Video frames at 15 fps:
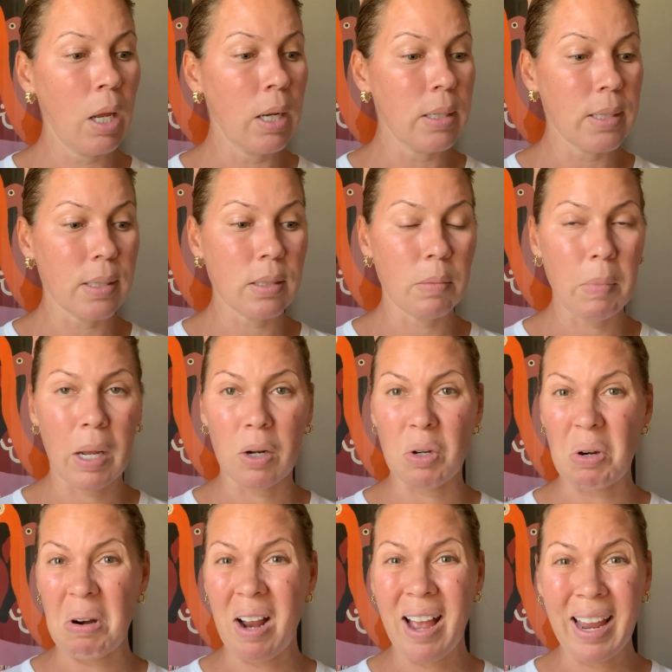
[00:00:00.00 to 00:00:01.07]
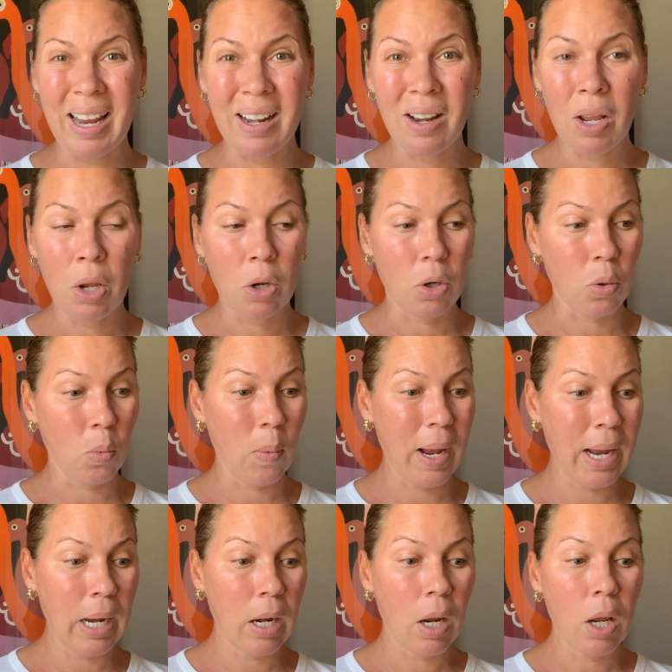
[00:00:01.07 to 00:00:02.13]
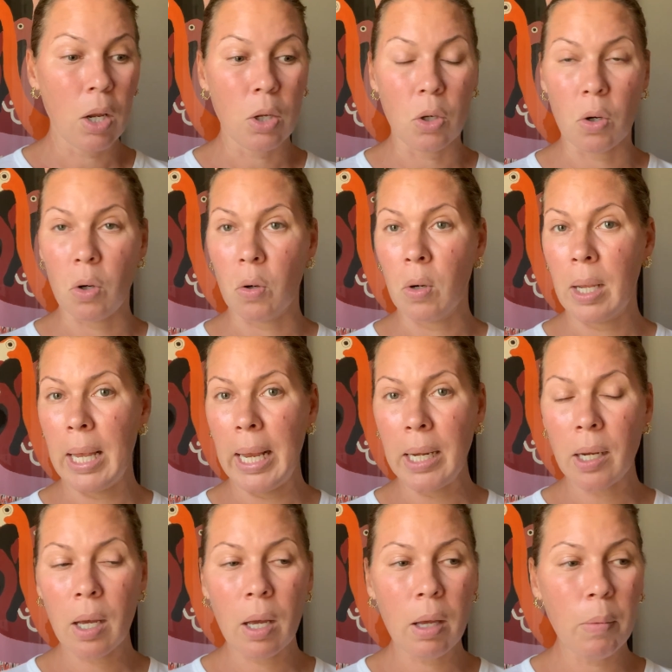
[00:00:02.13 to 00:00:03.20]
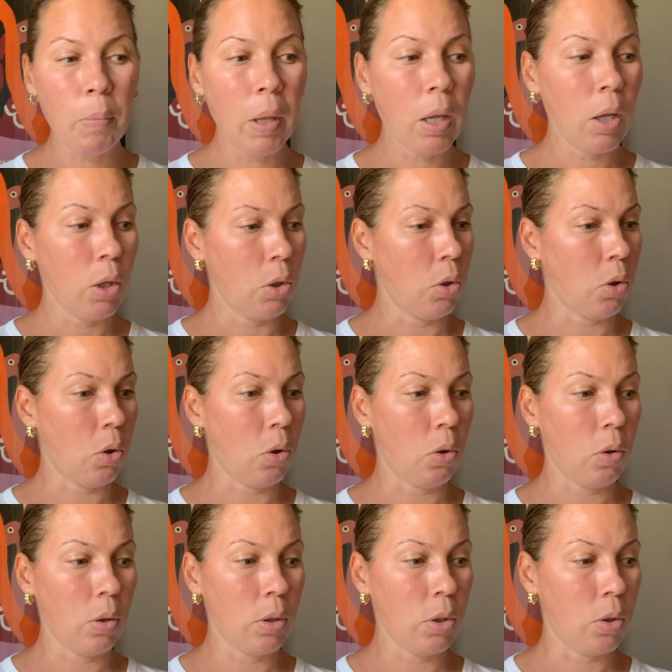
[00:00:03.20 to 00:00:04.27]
doesn't matter your height, your weight, your income, your